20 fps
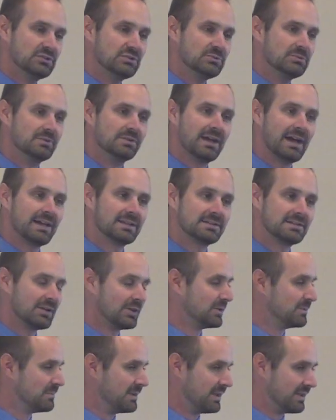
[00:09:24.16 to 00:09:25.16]
Do not
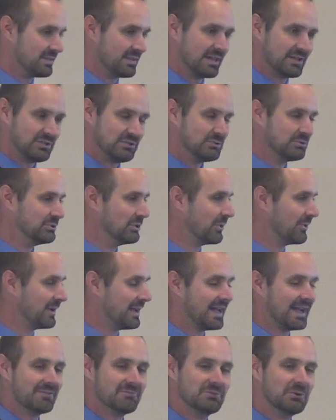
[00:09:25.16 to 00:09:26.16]
tell me that you
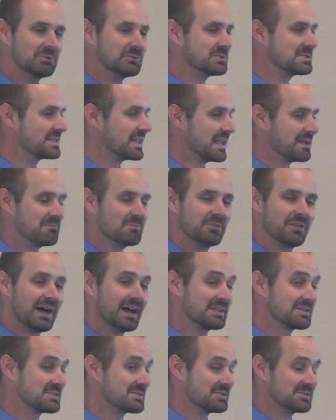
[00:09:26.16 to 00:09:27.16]
don't have those same
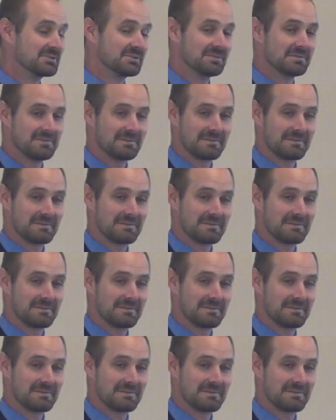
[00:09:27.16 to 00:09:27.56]
thoughts too.